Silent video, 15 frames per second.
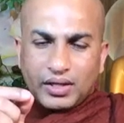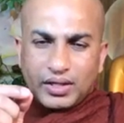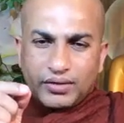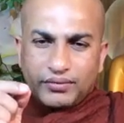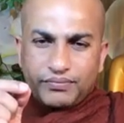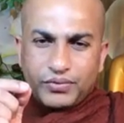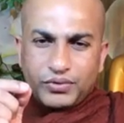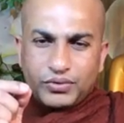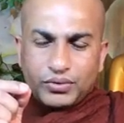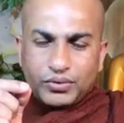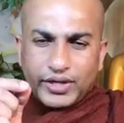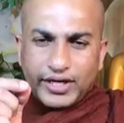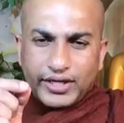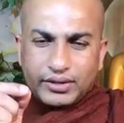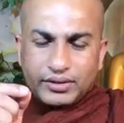if you
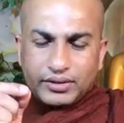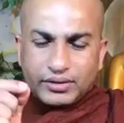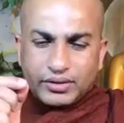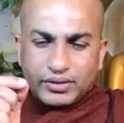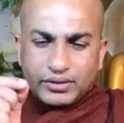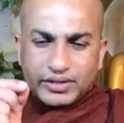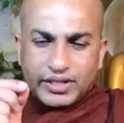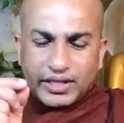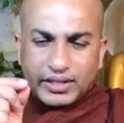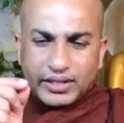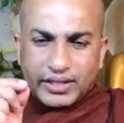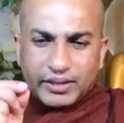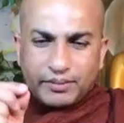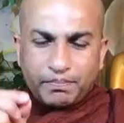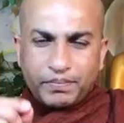had that
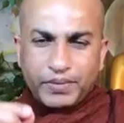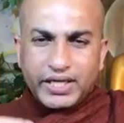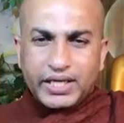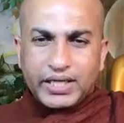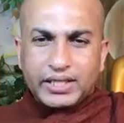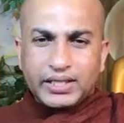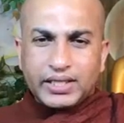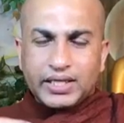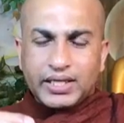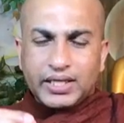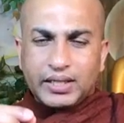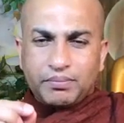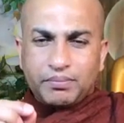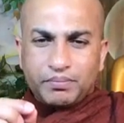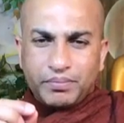
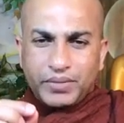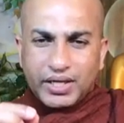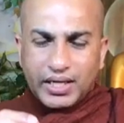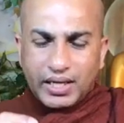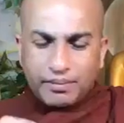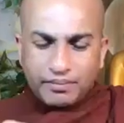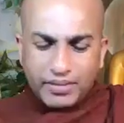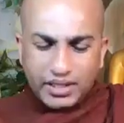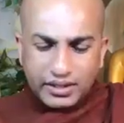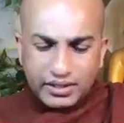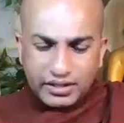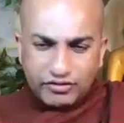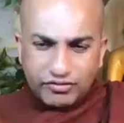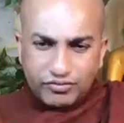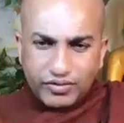completely become in
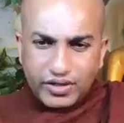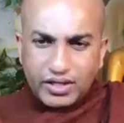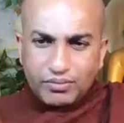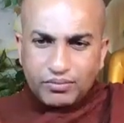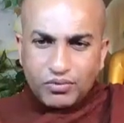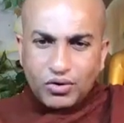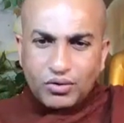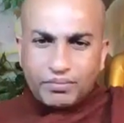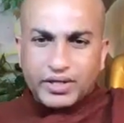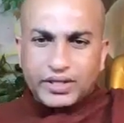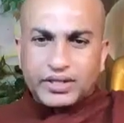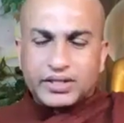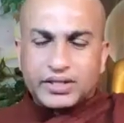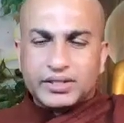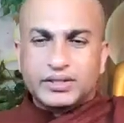this very
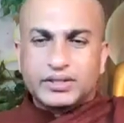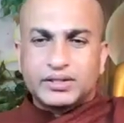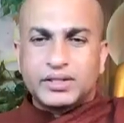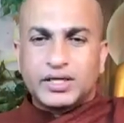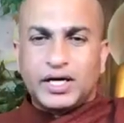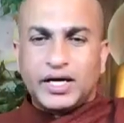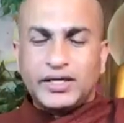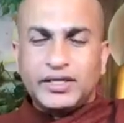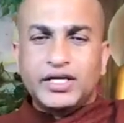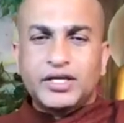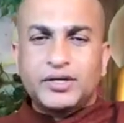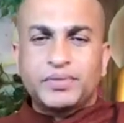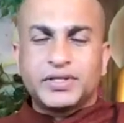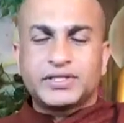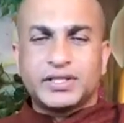moment,
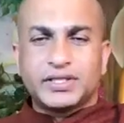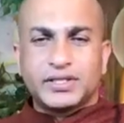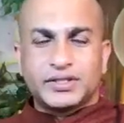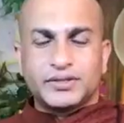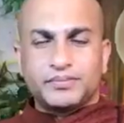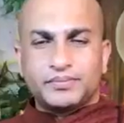hundred percent,